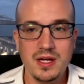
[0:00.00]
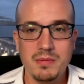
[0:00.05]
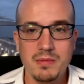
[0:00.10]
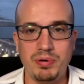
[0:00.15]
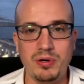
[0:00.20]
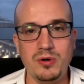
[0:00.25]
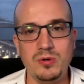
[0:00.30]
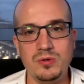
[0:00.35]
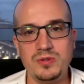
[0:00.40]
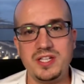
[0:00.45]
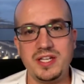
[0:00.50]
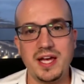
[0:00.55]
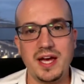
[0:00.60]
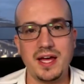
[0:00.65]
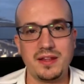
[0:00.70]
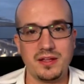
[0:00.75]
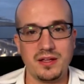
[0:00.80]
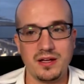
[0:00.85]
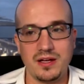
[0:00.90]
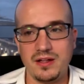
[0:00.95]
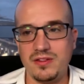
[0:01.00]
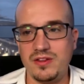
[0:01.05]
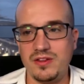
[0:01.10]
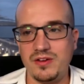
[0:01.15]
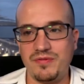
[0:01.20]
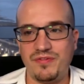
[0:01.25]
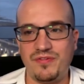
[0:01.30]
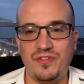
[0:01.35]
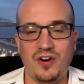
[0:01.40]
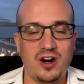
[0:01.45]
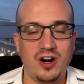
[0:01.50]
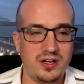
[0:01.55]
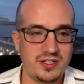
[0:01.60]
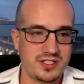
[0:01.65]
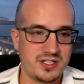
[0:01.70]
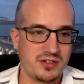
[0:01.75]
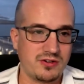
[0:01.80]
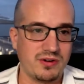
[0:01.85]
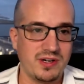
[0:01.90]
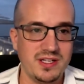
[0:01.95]
pull together the
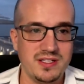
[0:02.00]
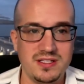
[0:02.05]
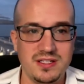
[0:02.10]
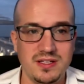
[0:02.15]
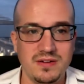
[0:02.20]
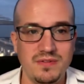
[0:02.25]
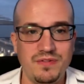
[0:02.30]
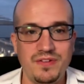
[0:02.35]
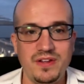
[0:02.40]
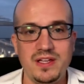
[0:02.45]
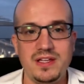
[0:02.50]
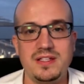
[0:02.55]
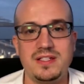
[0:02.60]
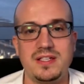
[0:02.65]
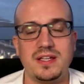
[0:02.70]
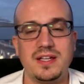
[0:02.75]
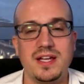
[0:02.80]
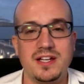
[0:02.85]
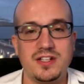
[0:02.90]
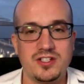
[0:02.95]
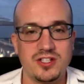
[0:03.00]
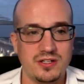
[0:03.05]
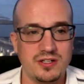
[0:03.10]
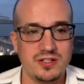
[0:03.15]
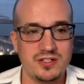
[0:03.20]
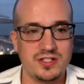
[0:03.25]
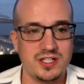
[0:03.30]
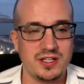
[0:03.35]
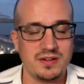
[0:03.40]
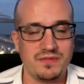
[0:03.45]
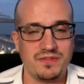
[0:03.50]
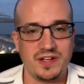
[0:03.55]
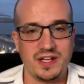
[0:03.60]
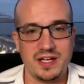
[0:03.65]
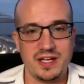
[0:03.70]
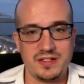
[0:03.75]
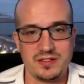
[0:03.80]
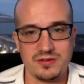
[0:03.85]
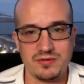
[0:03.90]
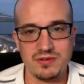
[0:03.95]
vast crazy fees that they're charging for
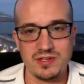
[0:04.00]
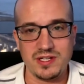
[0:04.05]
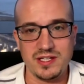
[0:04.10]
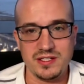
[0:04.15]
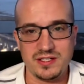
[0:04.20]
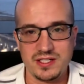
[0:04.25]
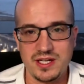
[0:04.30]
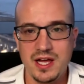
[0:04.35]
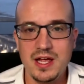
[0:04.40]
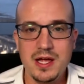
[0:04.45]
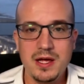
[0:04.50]
their degrees